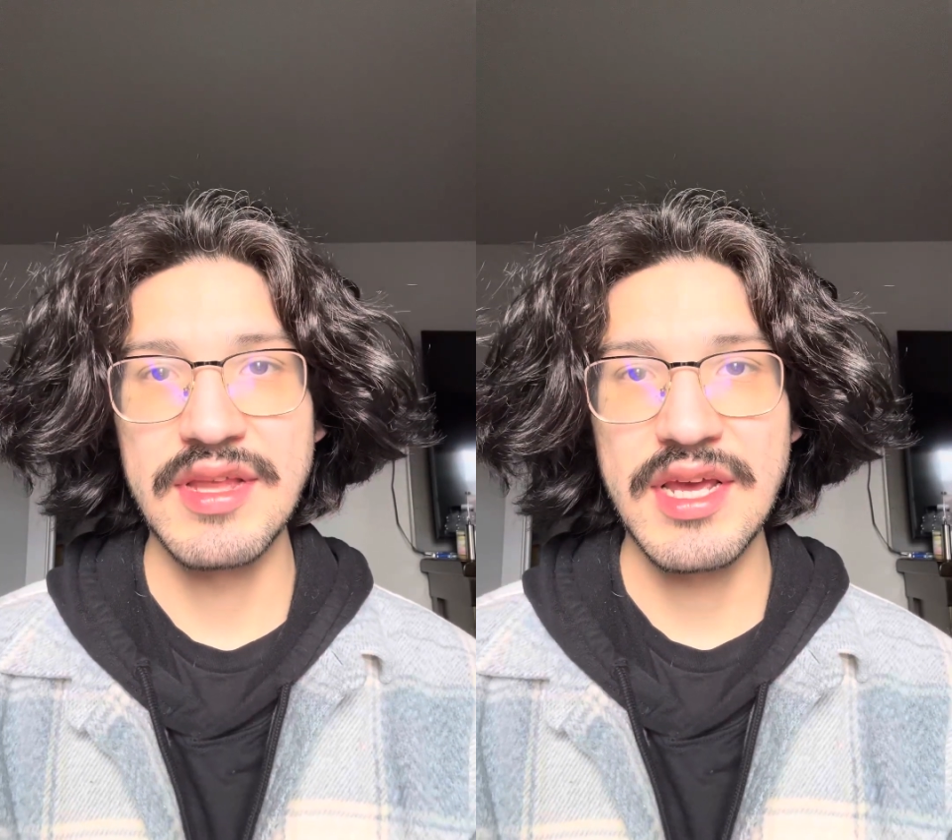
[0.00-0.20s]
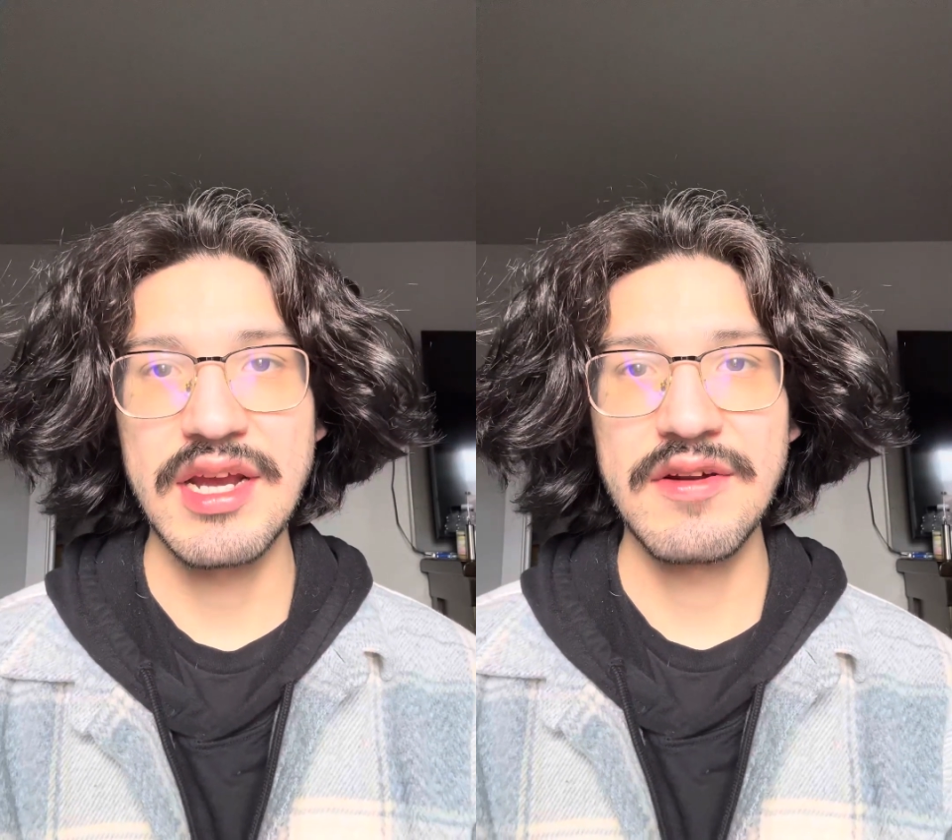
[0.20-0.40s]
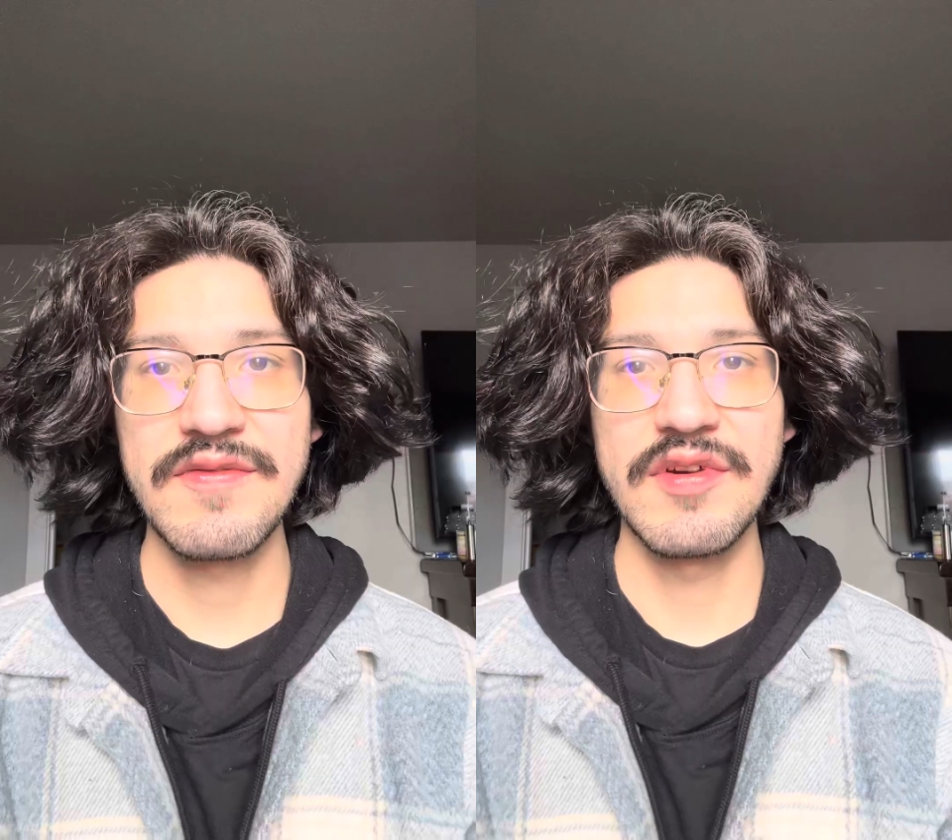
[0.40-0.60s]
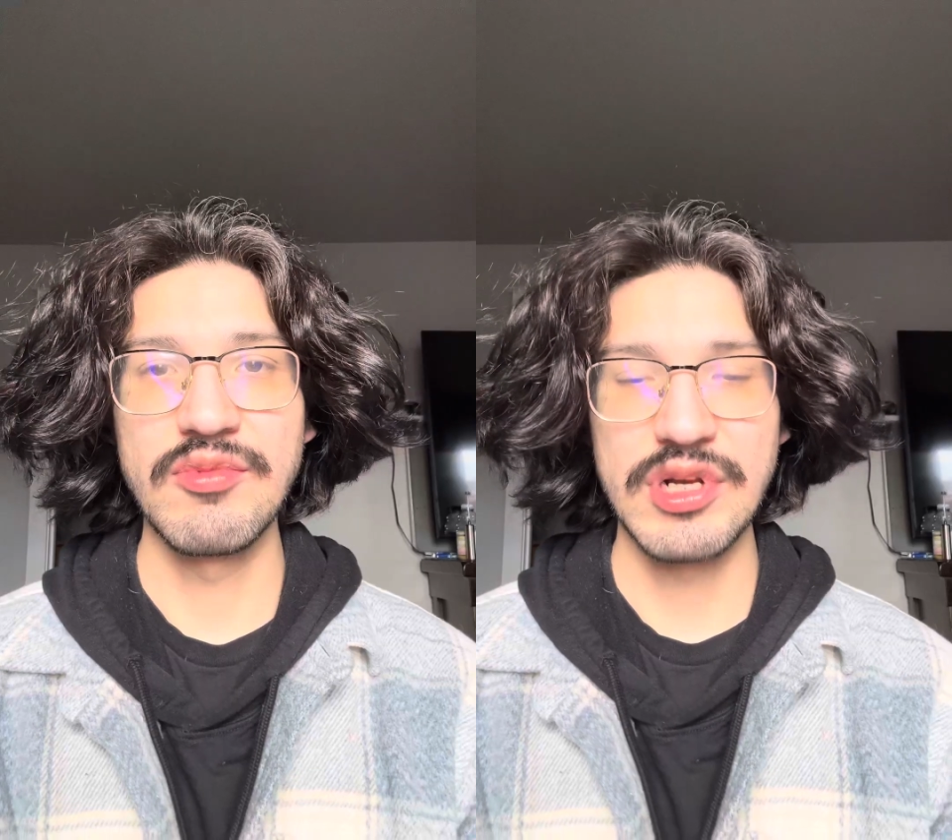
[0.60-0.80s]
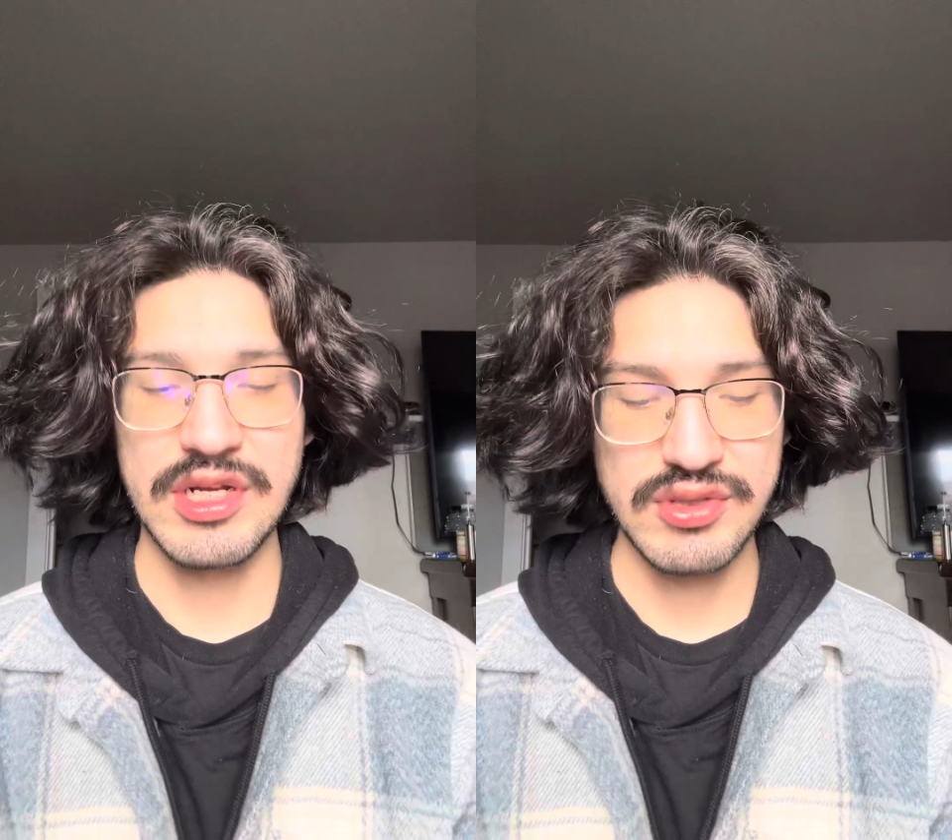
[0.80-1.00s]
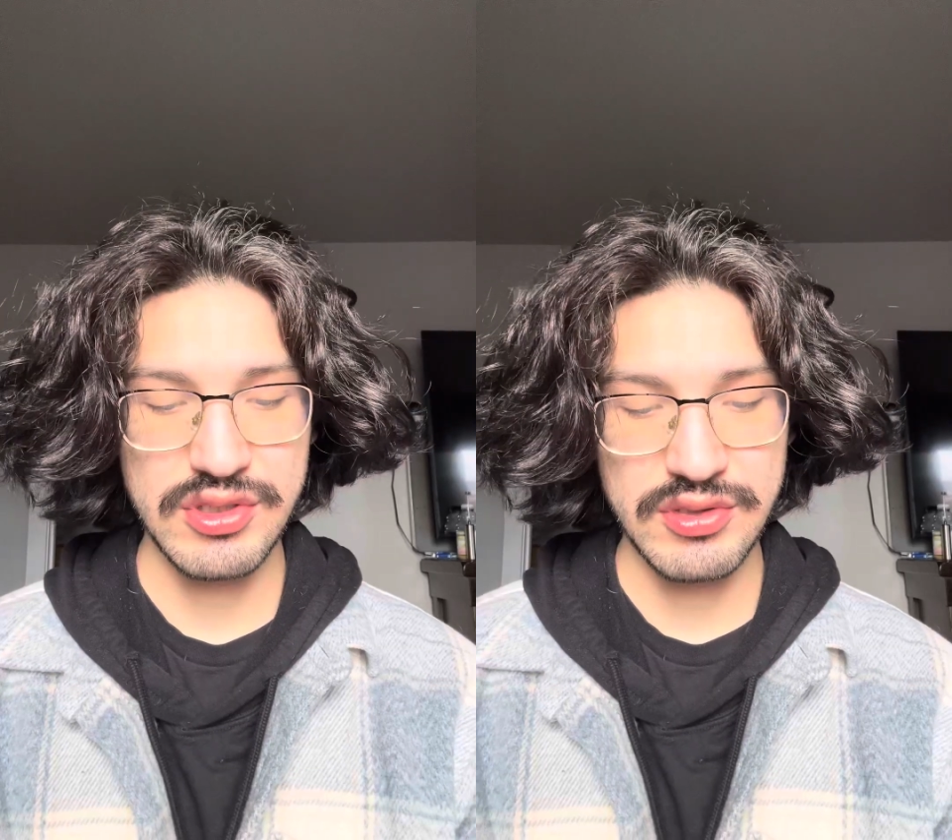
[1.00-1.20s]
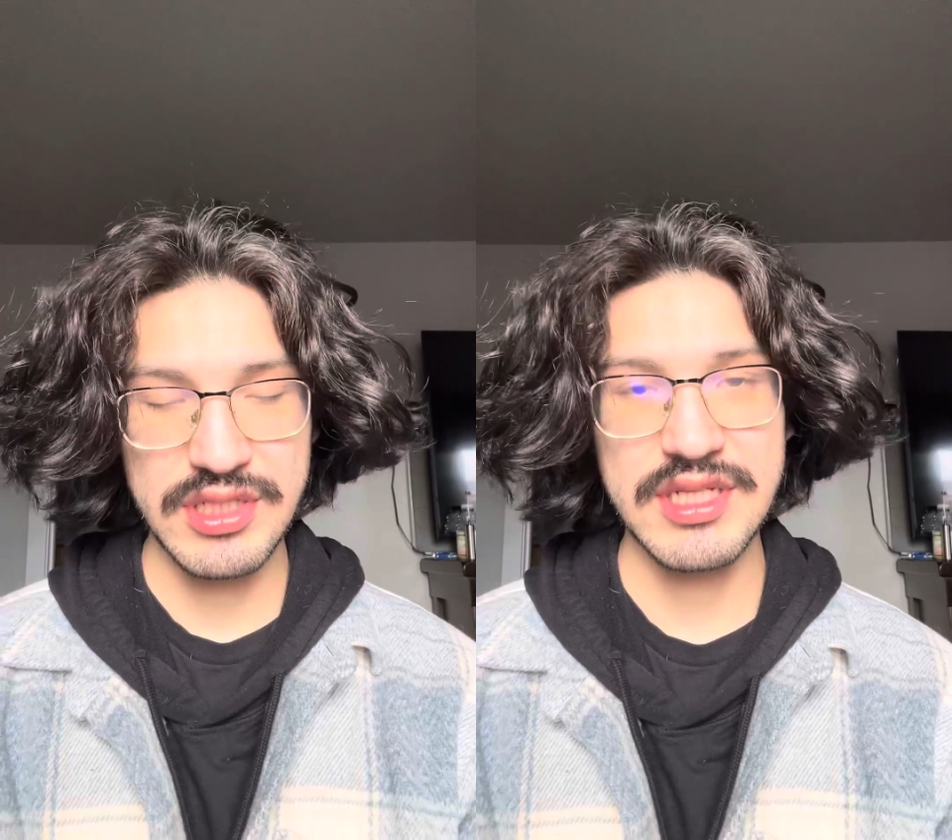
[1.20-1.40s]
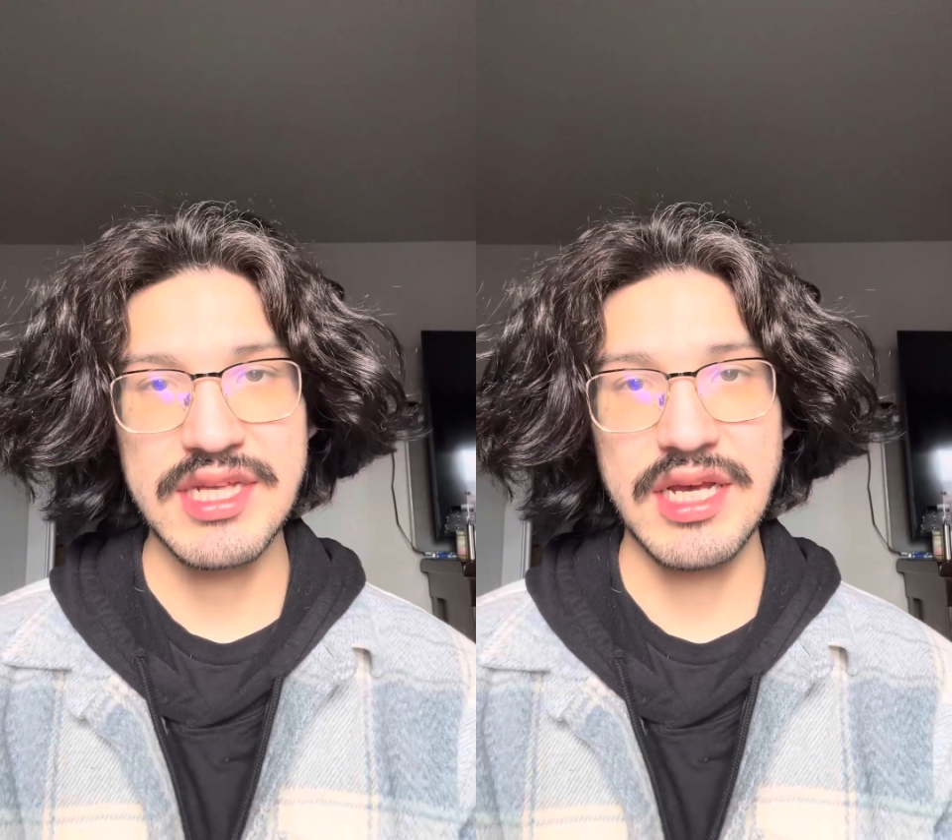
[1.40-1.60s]
there from when I was doing
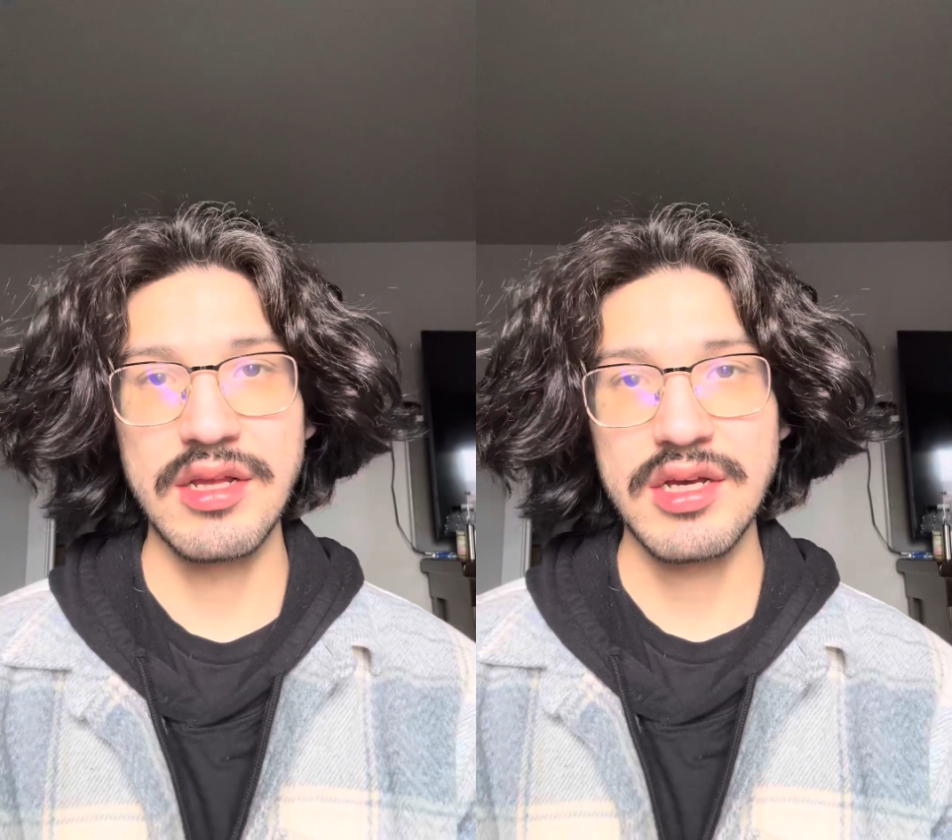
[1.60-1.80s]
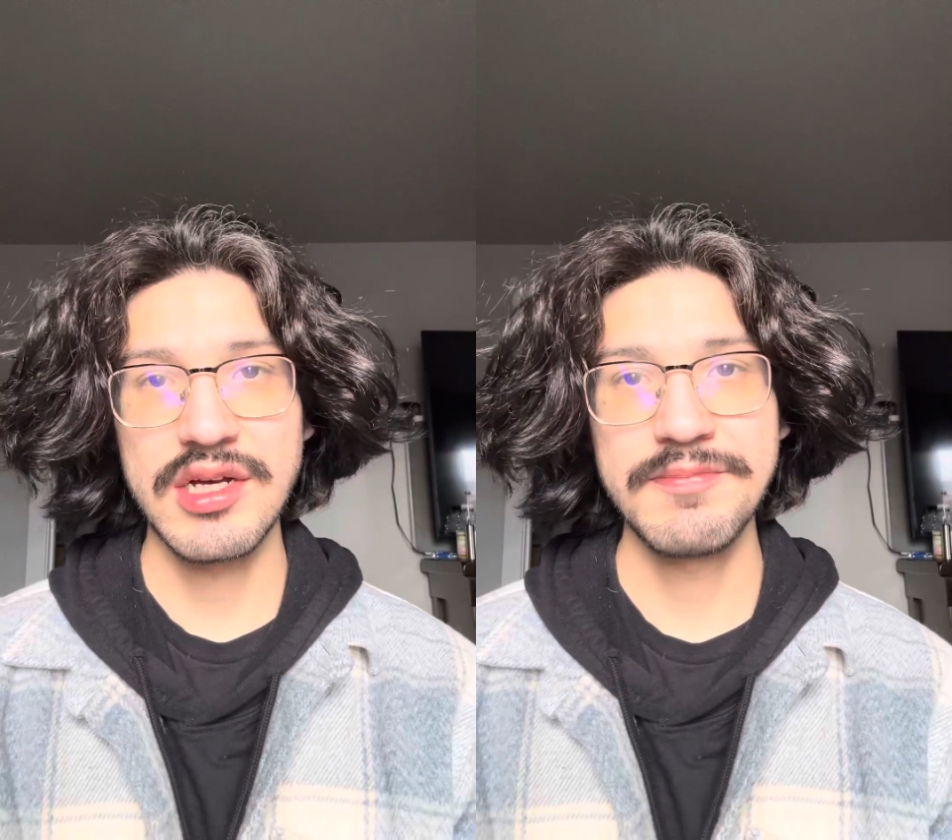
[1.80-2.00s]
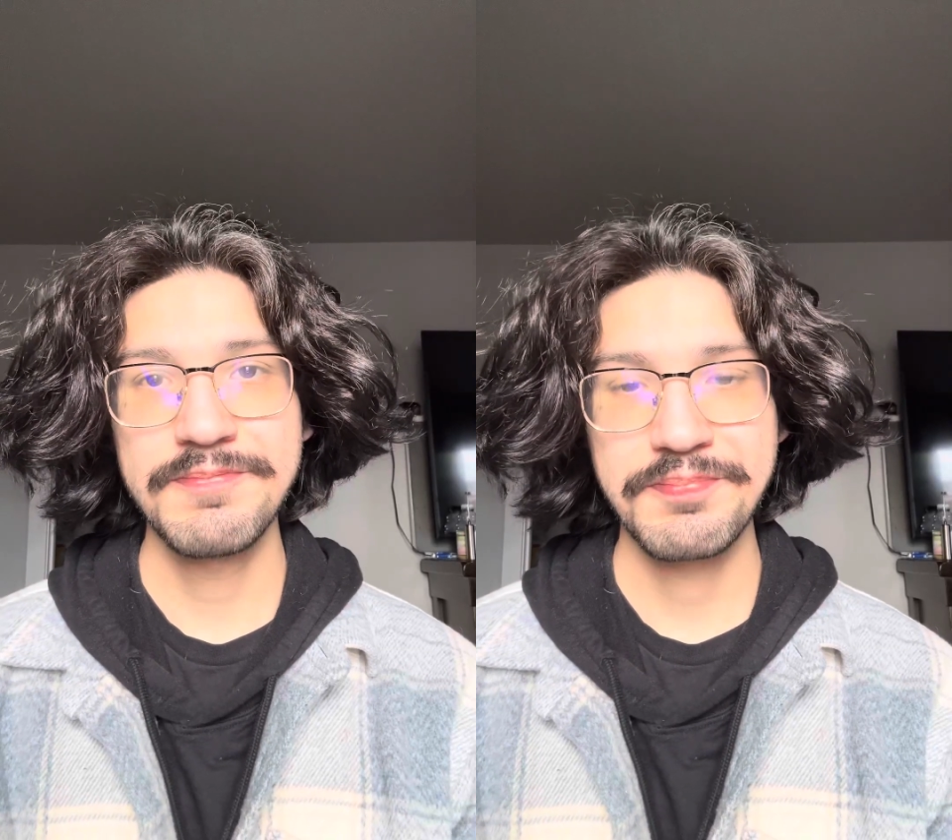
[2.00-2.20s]
the telecom.